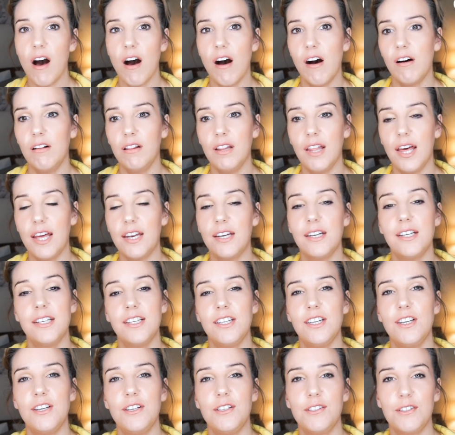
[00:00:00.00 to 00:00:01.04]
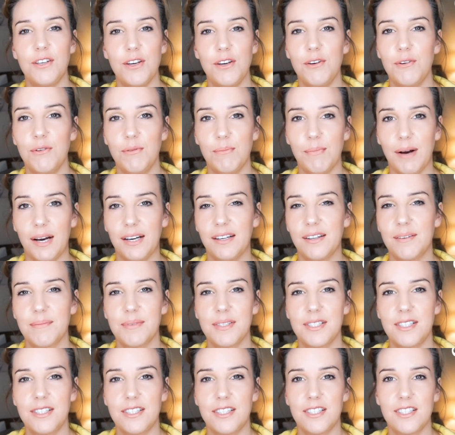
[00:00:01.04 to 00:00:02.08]
I'll then use Google
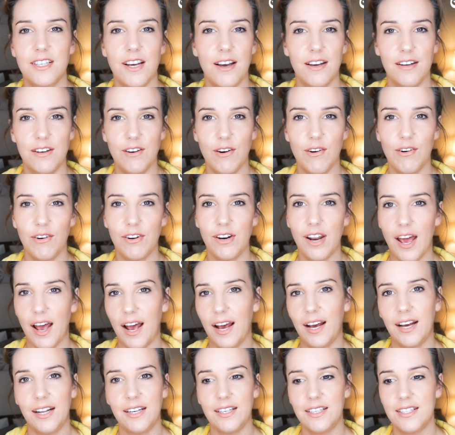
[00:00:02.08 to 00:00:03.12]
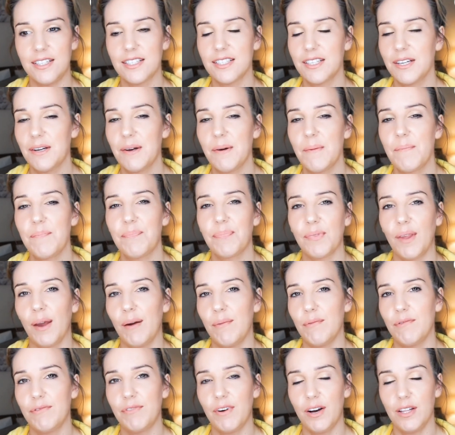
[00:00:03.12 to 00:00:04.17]
Maps, just turn it on and
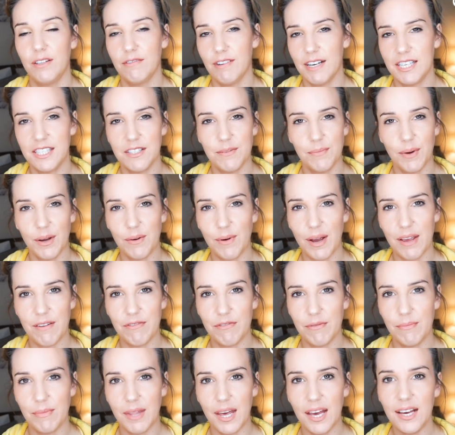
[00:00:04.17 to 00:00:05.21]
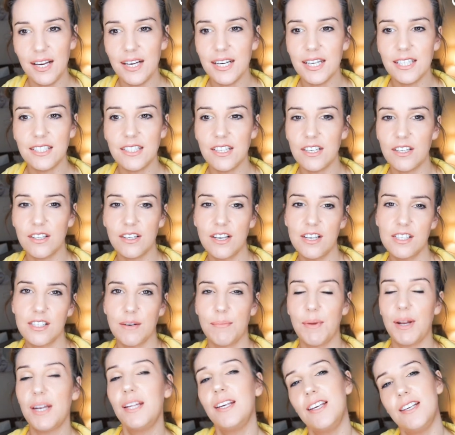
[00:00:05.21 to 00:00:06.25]
find the rest of my way from there. And because
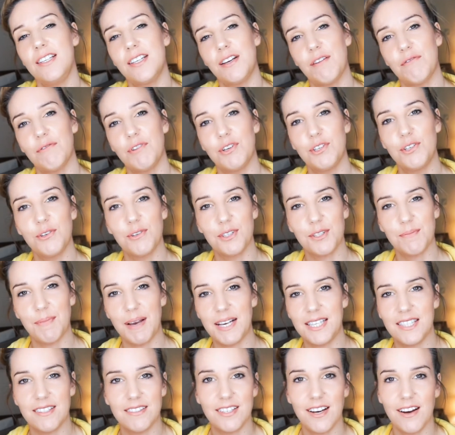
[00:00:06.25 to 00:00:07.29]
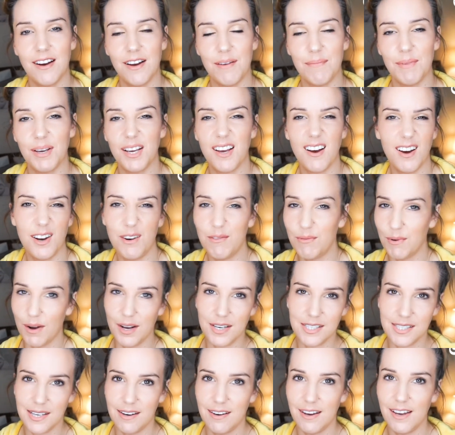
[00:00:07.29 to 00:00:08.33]
I'm only using it for a short space of time, it kind of
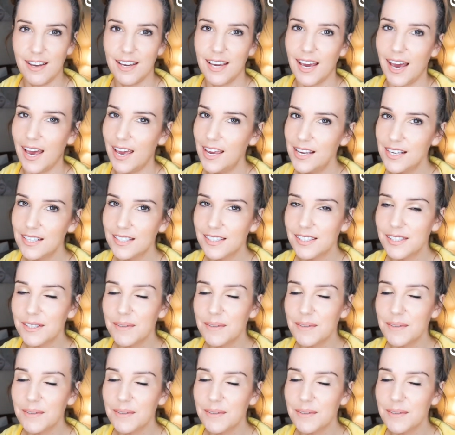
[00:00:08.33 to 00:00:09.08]
works out okay.